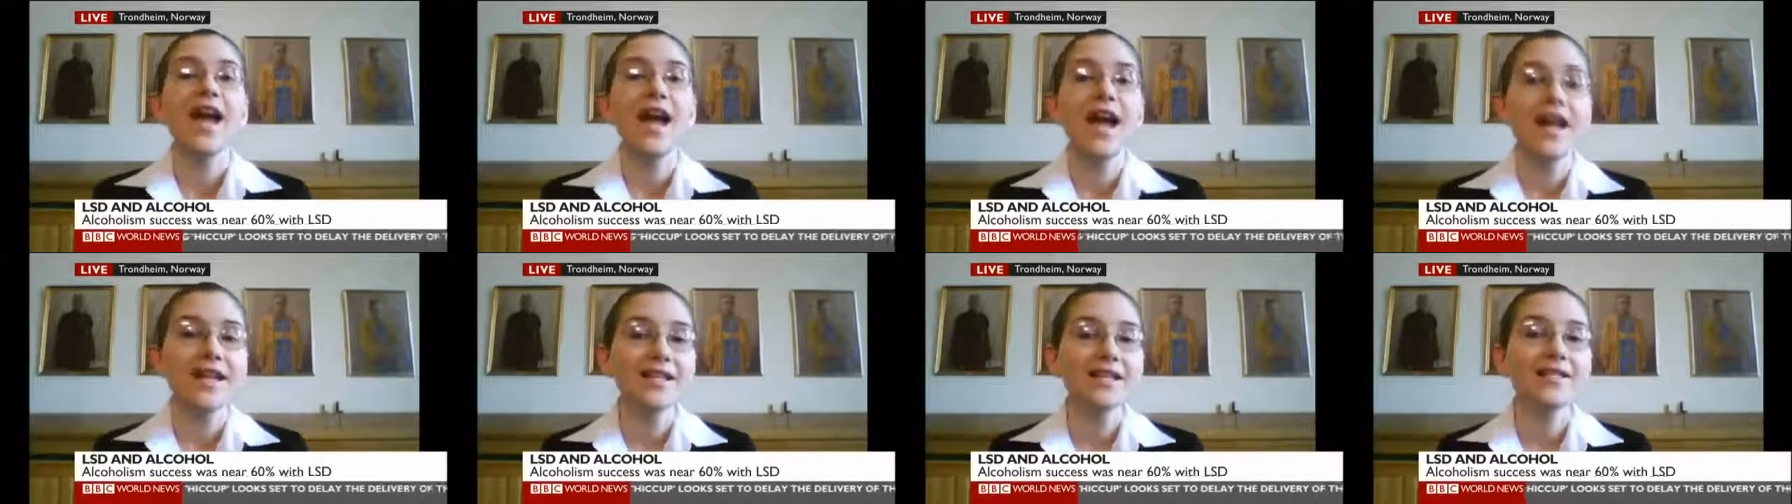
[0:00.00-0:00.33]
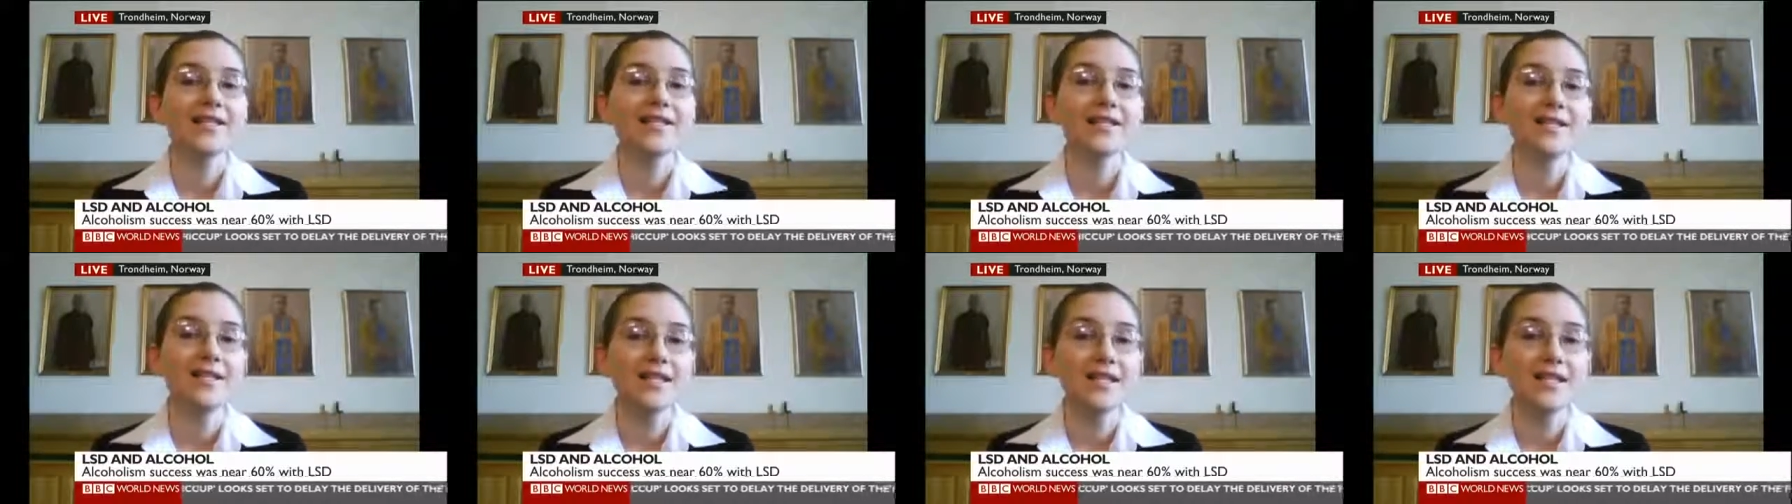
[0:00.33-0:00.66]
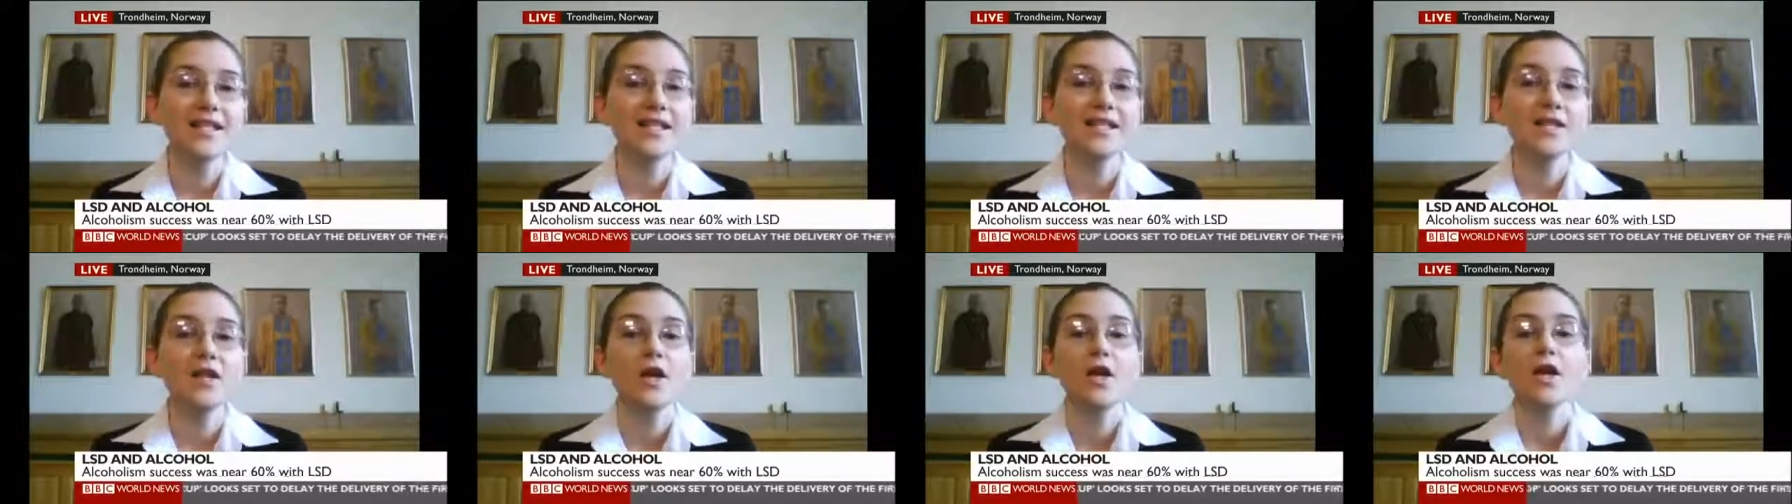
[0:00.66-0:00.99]

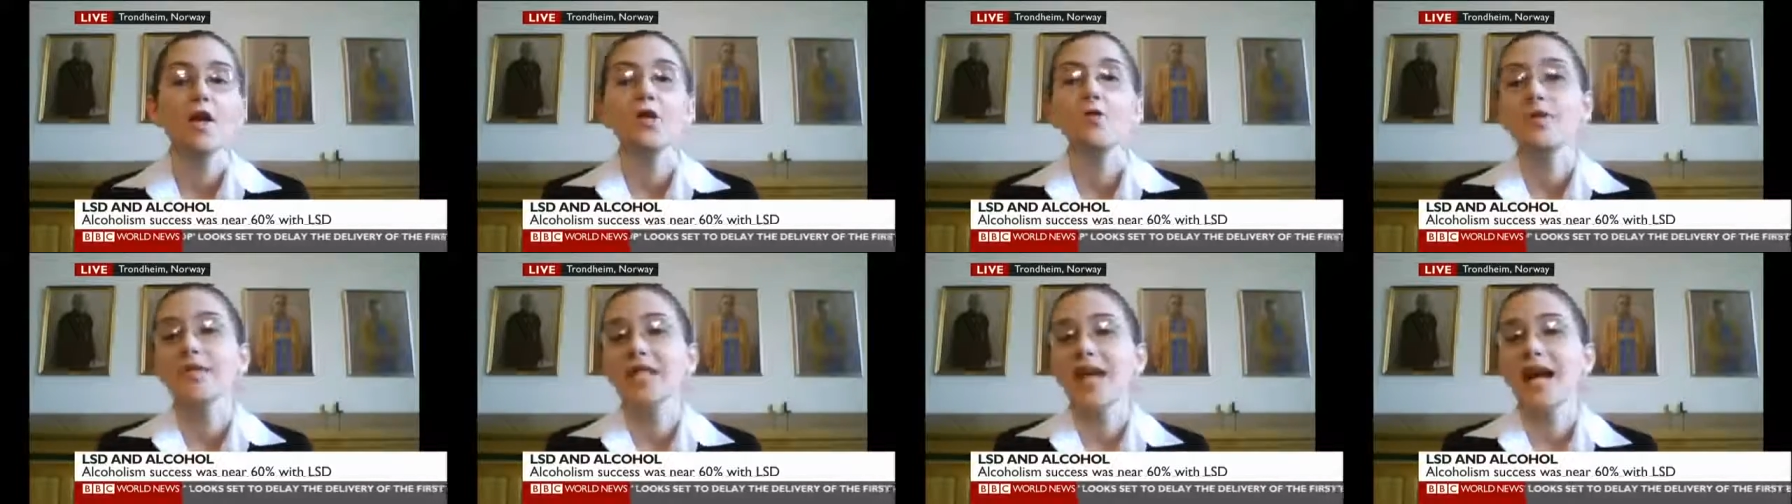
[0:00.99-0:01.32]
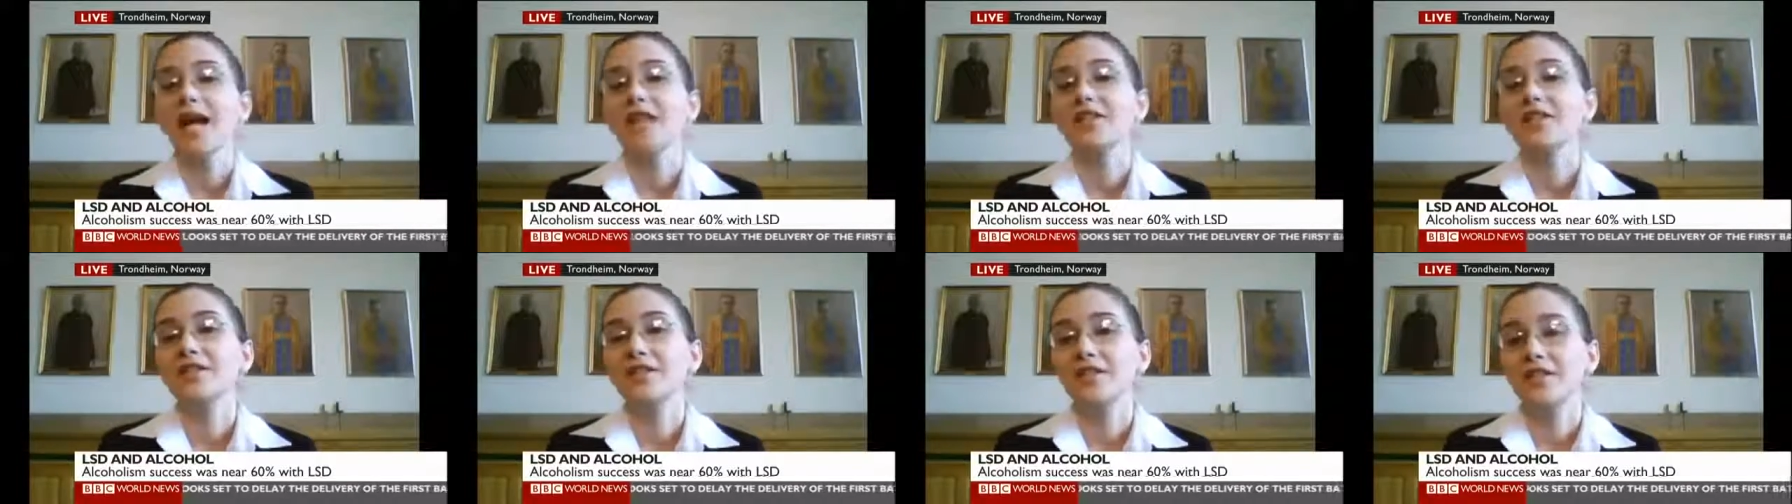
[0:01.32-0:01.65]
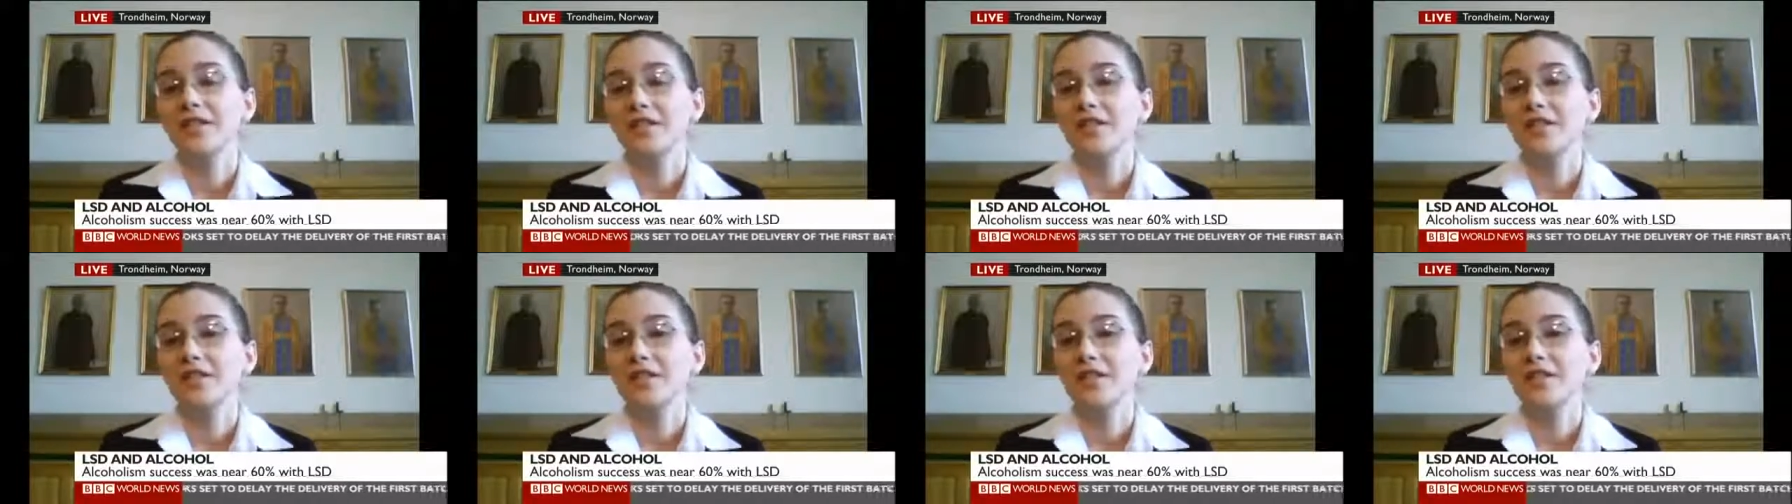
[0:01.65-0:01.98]
LSD was actually
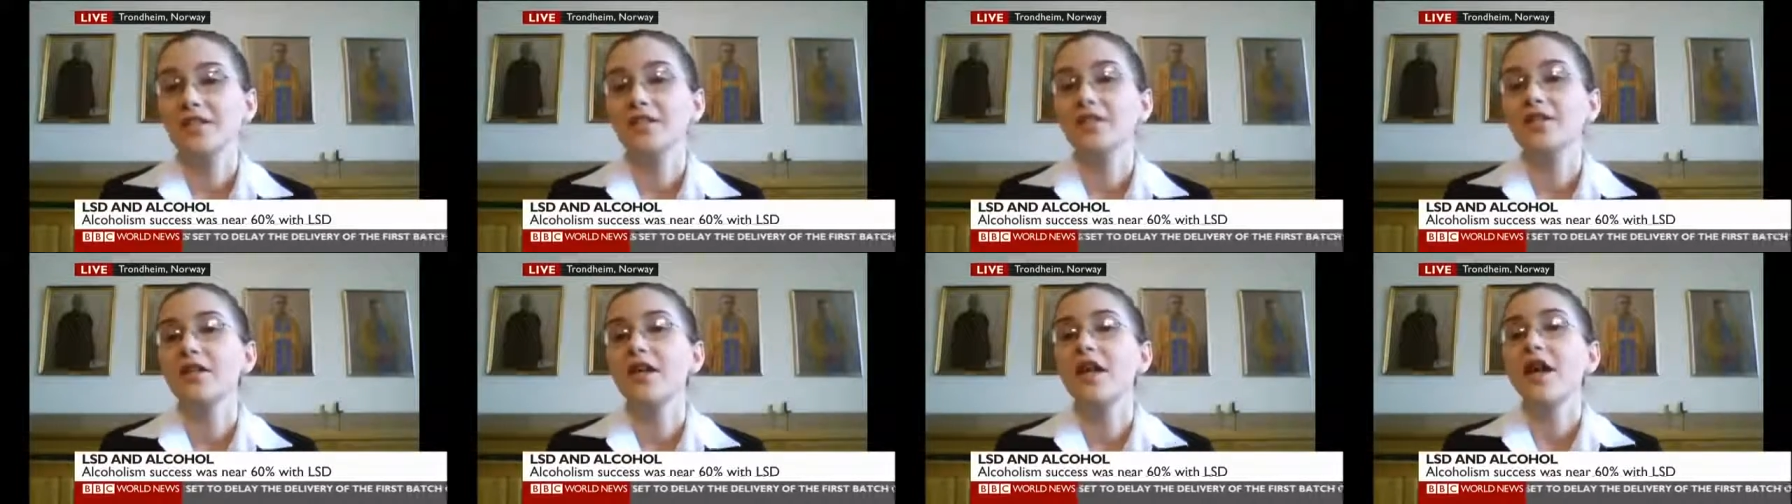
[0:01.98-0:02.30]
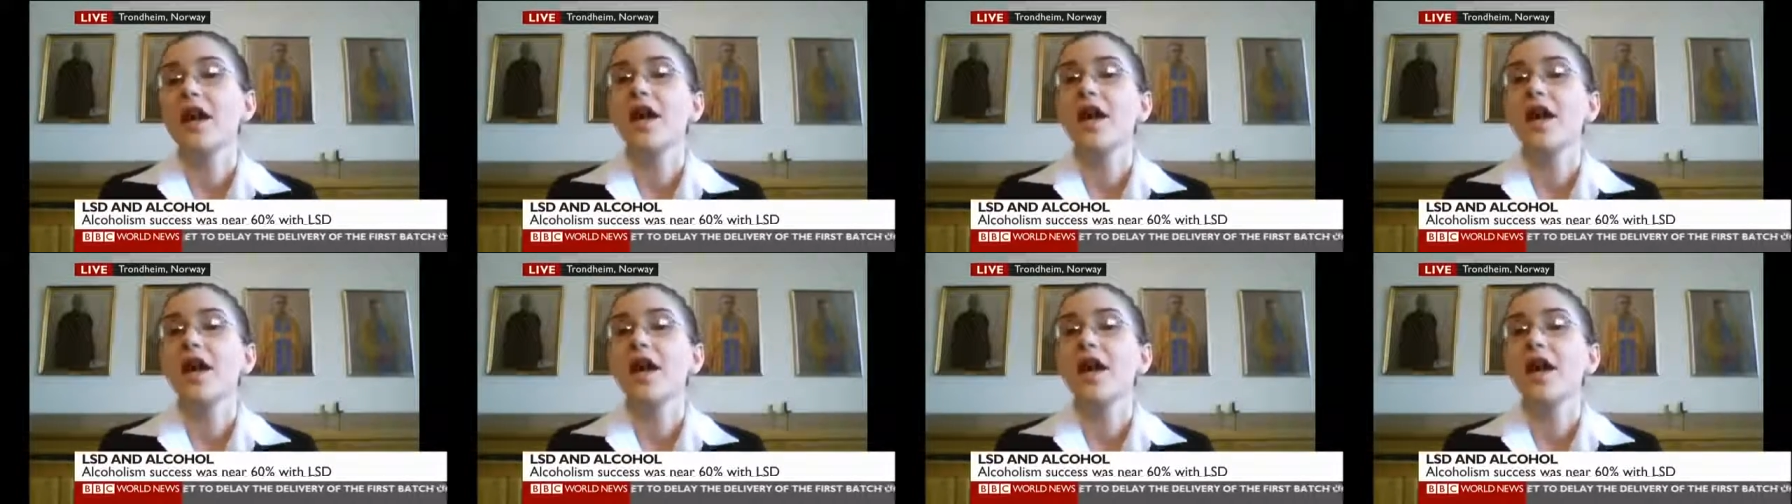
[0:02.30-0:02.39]
considered